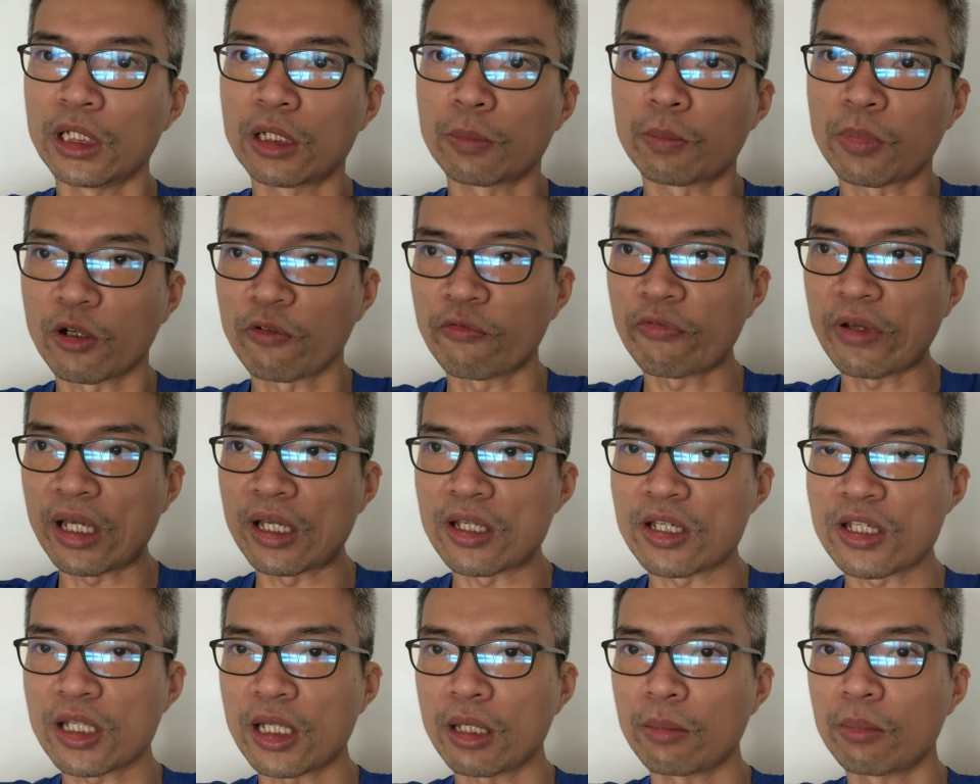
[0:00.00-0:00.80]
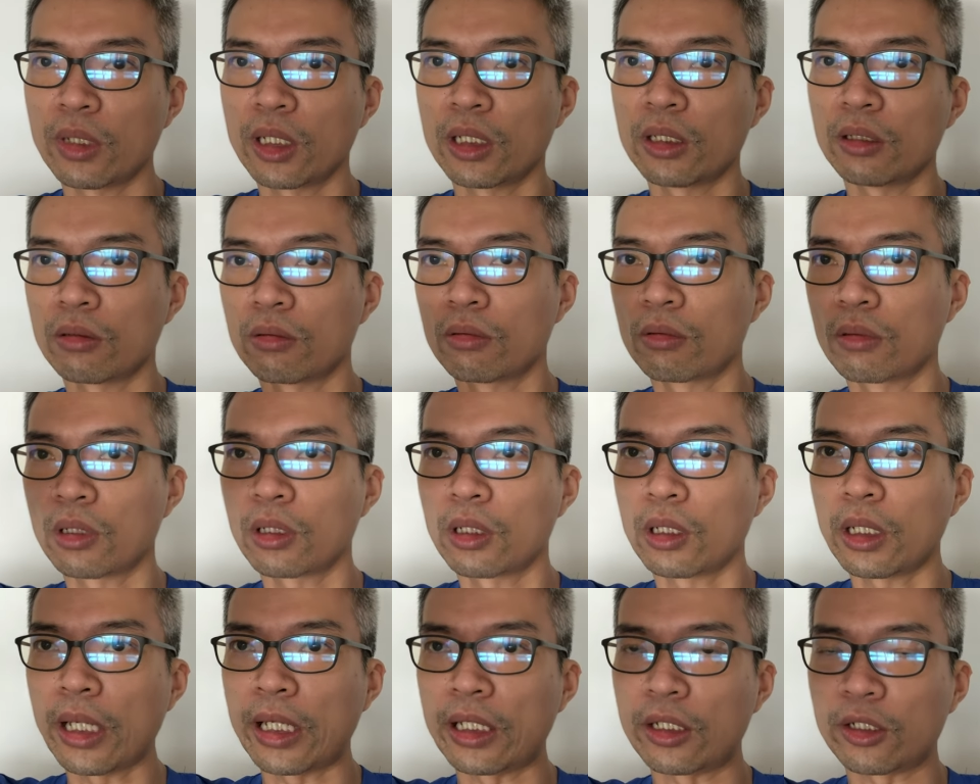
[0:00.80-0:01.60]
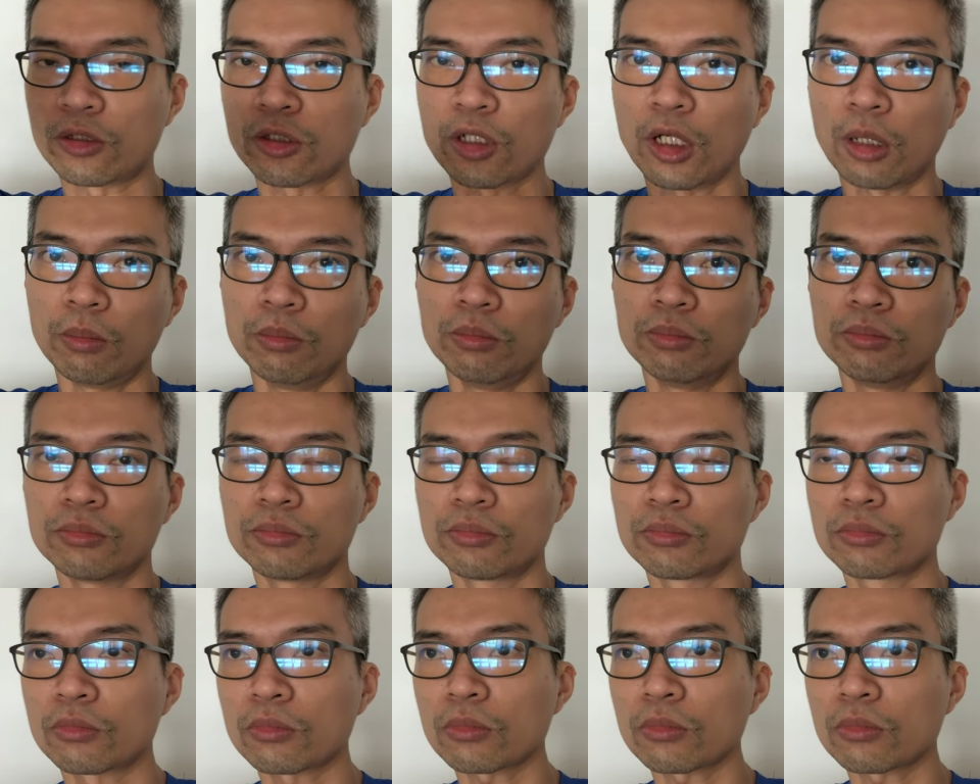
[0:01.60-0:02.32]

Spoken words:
profit and statement at the top,